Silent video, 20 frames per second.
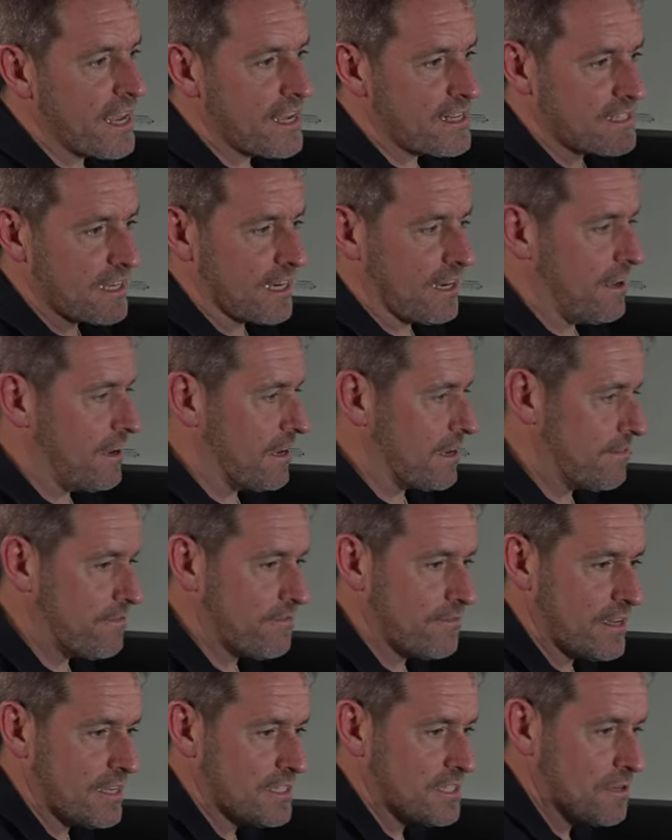it to
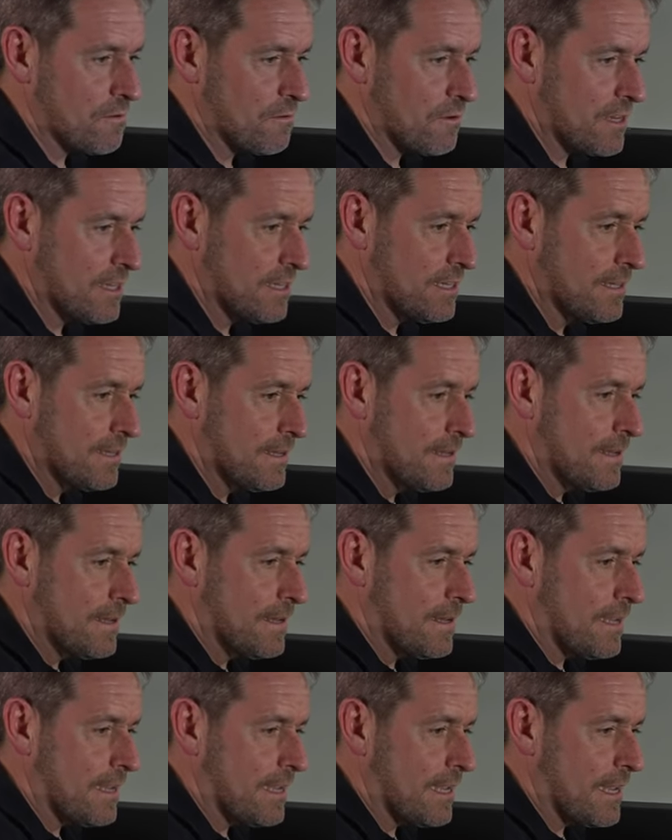life, as it were,
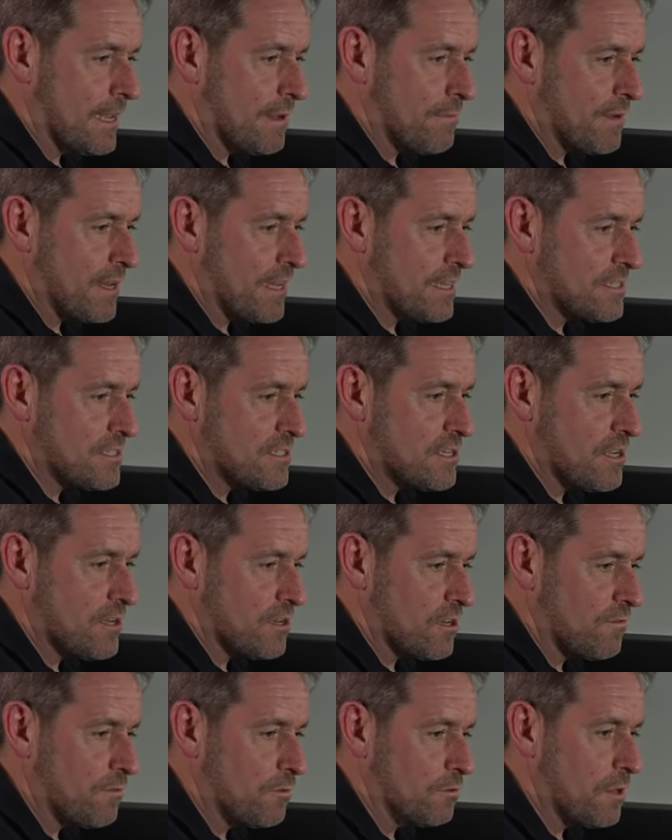um, and turn
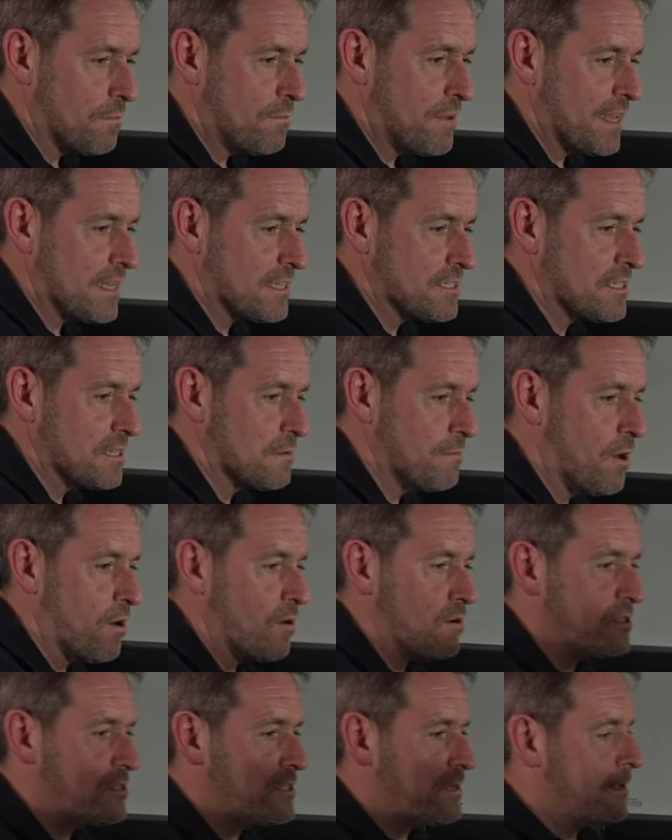off all the bings and the
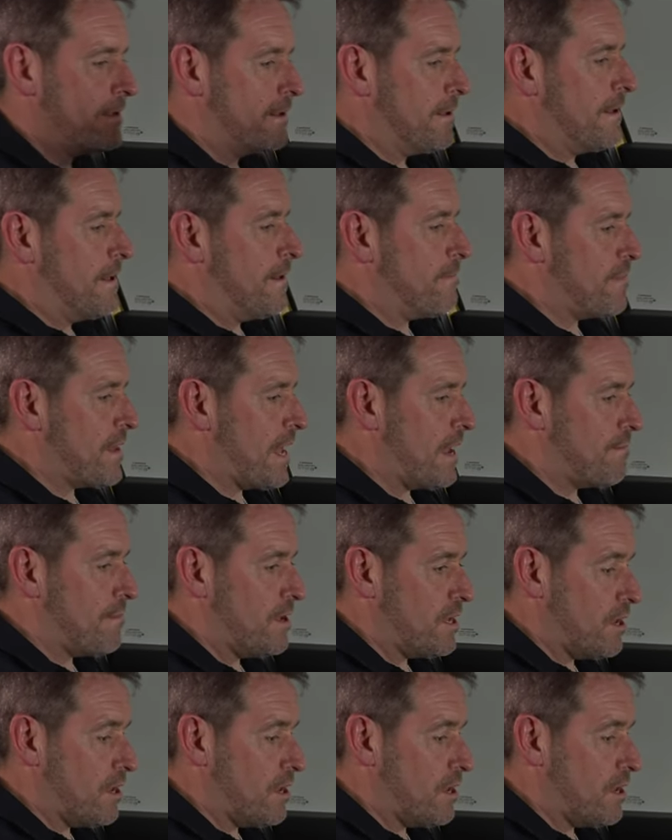bongs. Um,